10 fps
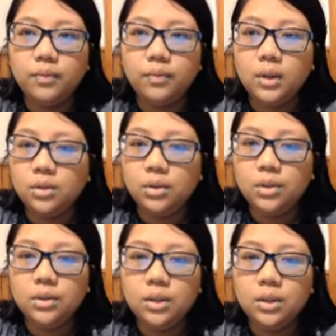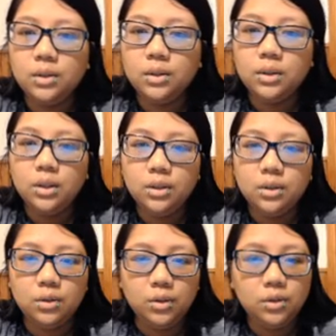So here's this.
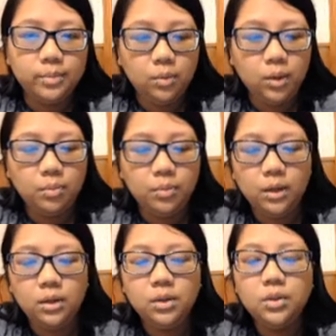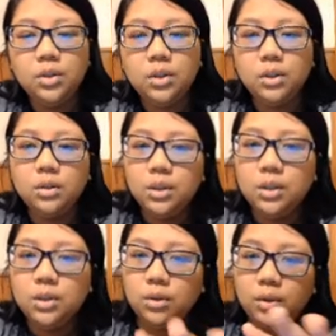So here's my web page.
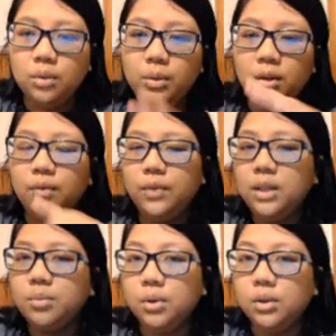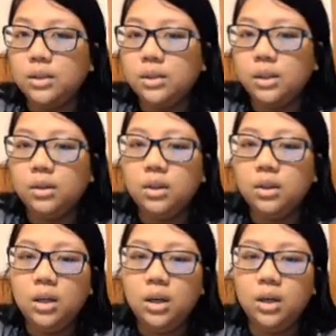So it'll be the Facebook listing.
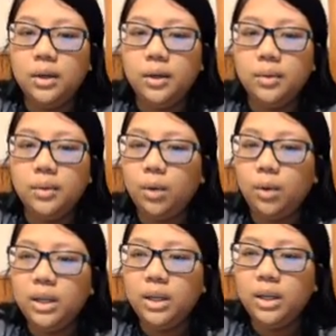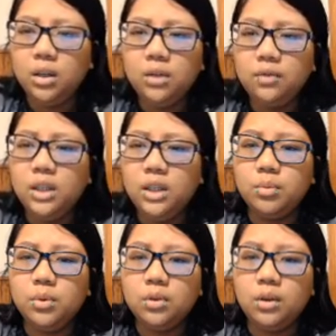That way it's all on
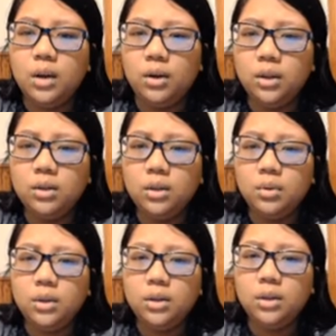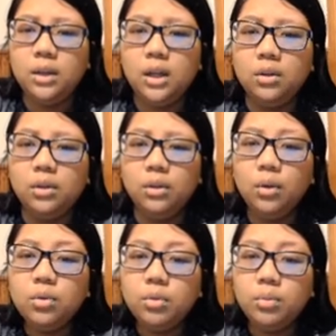Facebook. I don't have to deal with it. Now the
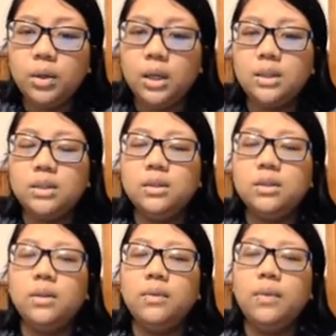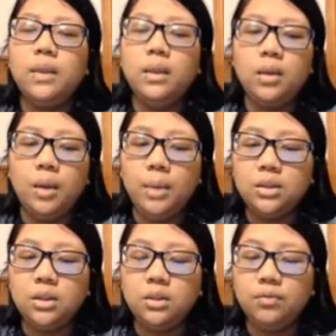local price, I'm
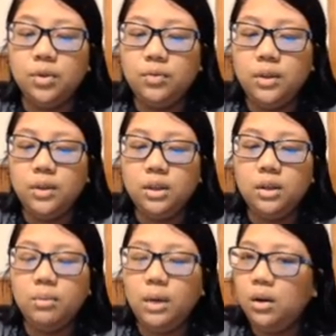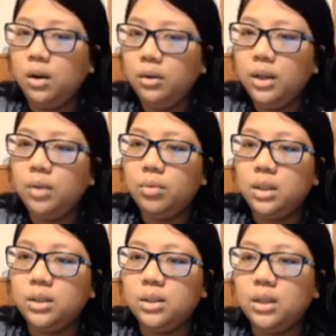asking for 50. My online
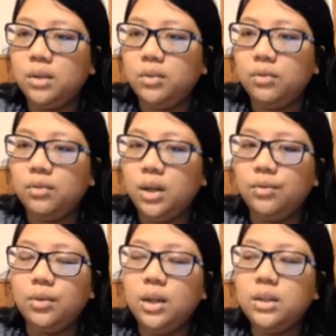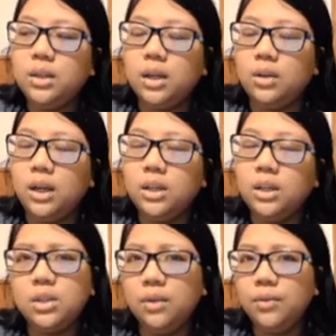price is 75. Granted, I could ask
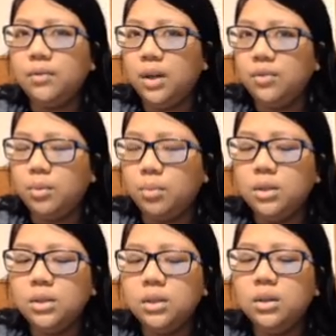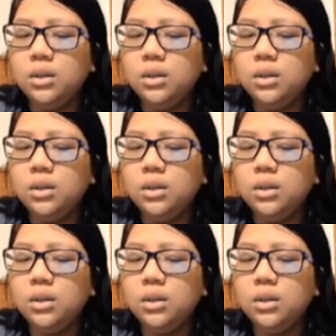for 75 in person.